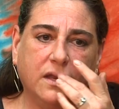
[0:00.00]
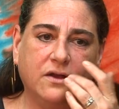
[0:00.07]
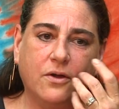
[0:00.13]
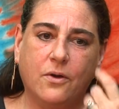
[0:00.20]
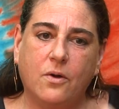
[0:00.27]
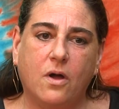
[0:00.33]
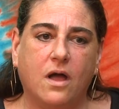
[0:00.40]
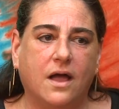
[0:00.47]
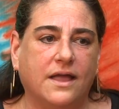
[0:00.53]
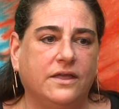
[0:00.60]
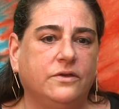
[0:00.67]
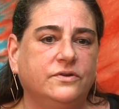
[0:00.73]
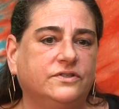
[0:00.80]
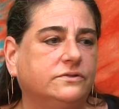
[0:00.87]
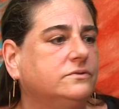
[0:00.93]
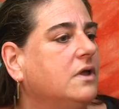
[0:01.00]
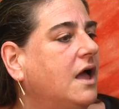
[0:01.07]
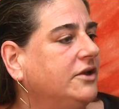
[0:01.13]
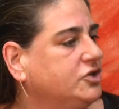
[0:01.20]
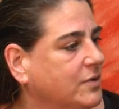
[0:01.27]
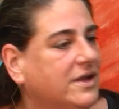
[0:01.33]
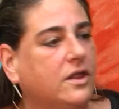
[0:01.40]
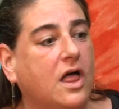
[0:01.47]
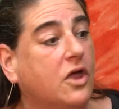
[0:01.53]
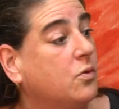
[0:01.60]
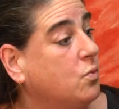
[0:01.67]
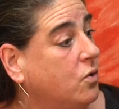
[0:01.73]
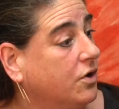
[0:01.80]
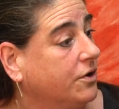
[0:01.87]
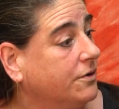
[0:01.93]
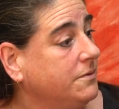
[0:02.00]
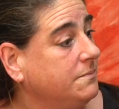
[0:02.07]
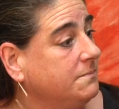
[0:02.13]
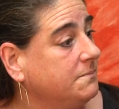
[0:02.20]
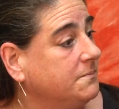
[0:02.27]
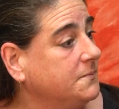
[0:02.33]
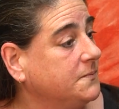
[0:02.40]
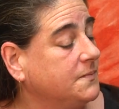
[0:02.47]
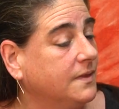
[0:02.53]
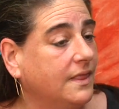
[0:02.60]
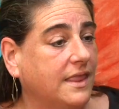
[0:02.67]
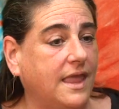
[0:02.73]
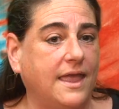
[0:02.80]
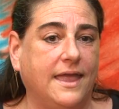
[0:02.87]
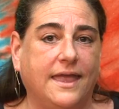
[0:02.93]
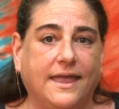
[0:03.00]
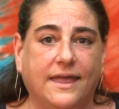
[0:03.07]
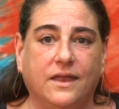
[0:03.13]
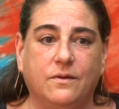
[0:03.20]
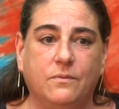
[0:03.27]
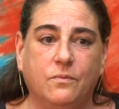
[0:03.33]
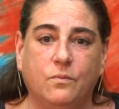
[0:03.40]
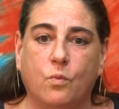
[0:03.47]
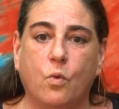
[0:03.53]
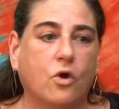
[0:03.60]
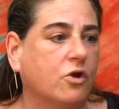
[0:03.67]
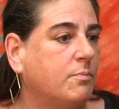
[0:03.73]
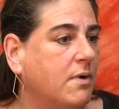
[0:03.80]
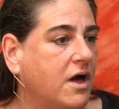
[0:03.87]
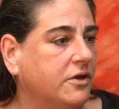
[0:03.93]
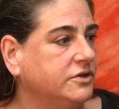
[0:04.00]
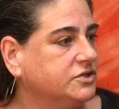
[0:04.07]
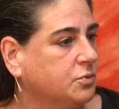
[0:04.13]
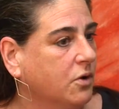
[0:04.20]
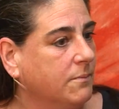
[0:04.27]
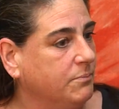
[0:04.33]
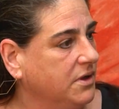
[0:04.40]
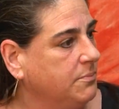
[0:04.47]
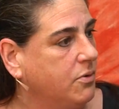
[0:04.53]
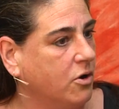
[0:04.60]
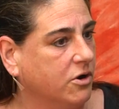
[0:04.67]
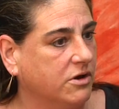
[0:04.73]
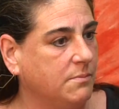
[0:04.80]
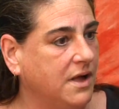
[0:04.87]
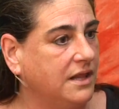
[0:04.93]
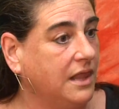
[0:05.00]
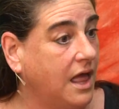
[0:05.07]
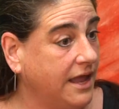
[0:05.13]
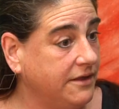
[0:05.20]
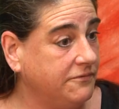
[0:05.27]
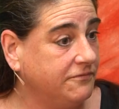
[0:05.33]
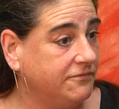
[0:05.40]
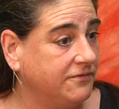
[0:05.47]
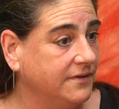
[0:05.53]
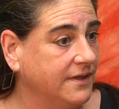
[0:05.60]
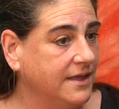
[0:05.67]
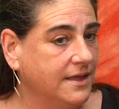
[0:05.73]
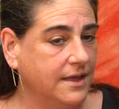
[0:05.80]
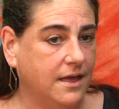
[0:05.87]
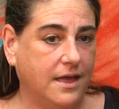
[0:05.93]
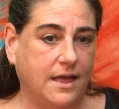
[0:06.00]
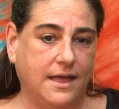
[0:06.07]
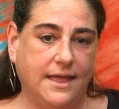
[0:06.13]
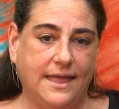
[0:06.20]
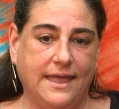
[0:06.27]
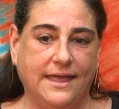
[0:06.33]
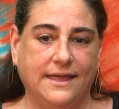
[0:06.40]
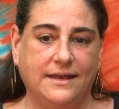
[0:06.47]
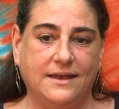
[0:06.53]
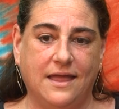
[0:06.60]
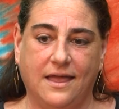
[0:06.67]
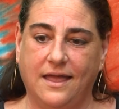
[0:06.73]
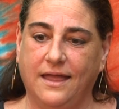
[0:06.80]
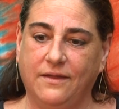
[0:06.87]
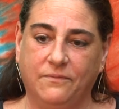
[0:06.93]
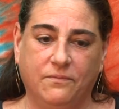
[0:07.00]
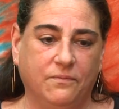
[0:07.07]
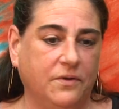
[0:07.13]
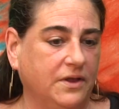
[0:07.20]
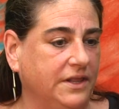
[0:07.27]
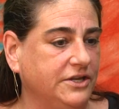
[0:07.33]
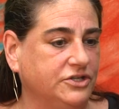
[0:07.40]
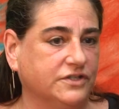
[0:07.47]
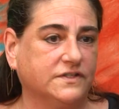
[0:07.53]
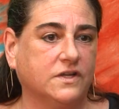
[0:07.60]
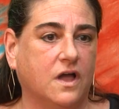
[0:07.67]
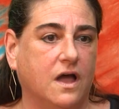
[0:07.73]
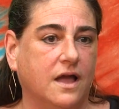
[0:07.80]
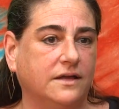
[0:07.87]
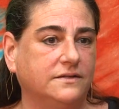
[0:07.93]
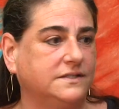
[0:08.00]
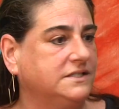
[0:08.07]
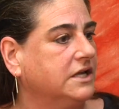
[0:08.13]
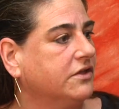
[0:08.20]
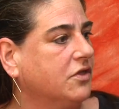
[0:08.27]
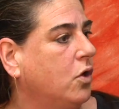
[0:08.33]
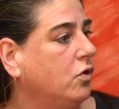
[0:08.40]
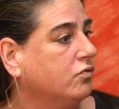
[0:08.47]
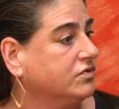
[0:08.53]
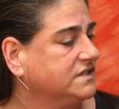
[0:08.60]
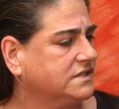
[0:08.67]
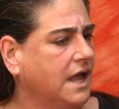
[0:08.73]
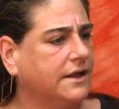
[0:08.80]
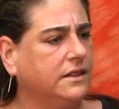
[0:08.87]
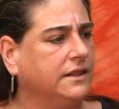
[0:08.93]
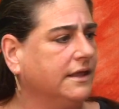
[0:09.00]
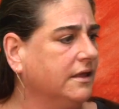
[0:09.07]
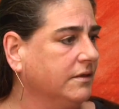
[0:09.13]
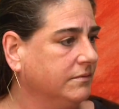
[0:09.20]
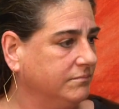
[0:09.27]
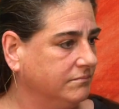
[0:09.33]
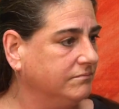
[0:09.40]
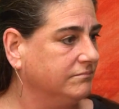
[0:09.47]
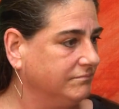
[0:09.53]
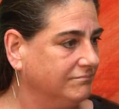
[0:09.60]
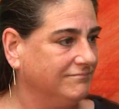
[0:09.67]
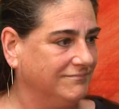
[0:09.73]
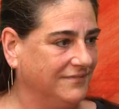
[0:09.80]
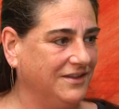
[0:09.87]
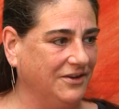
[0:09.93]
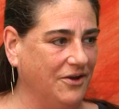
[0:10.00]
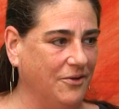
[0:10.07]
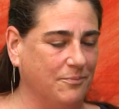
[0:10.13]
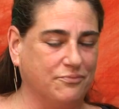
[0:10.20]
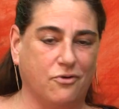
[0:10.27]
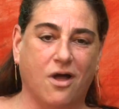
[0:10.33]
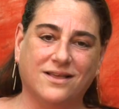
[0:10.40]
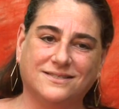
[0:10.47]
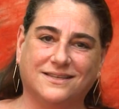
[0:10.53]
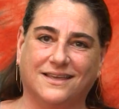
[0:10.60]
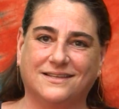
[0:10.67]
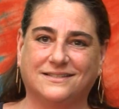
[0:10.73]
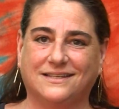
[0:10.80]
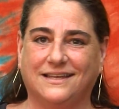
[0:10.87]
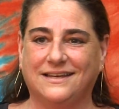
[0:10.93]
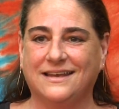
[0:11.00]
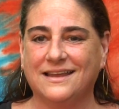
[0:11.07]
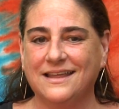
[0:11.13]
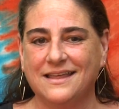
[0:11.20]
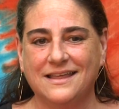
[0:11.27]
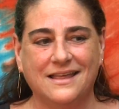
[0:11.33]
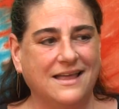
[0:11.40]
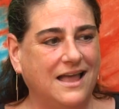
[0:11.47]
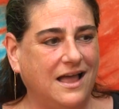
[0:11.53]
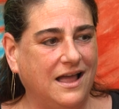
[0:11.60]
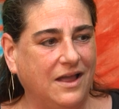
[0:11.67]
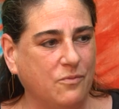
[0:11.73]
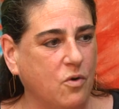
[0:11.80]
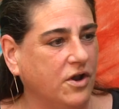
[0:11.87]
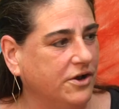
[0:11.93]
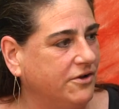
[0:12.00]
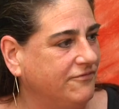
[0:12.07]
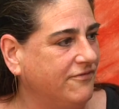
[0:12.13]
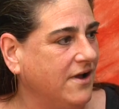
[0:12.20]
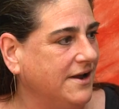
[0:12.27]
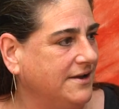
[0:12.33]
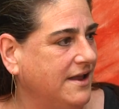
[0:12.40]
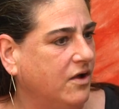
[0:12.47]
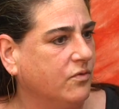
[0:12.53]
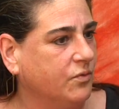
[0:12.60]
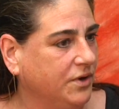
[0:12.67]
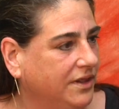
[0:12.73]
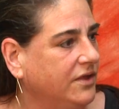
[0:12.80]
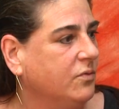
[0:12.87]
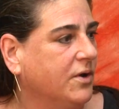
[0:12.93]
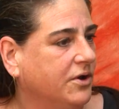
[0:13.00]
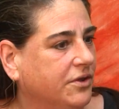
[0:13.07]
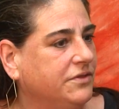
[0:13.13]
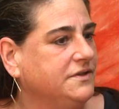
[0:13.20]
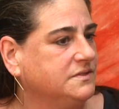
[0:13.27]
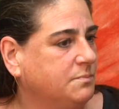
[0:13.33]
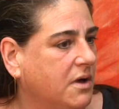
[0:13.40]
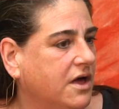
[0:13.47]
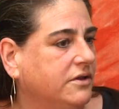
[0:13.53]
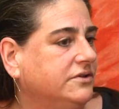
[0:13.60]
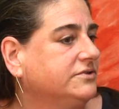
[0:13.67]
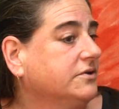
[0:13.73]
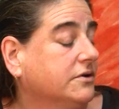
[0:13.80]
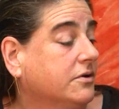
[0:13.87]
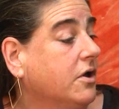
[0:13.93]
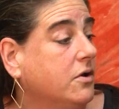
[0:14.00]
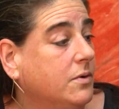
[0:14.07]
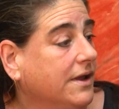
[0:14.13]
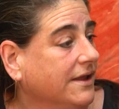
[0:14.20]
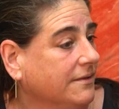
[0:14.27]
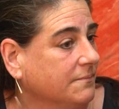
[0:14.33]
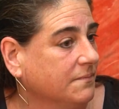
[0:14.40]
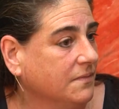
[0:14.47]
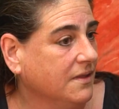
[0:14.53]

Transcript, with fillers: You know, I used I drink a lot of water. Mm -hmm and water bottles were a big part of my life. And I really just got sick of the whole recycling, you know, process, and I wanted to find out really where do these bottles are going.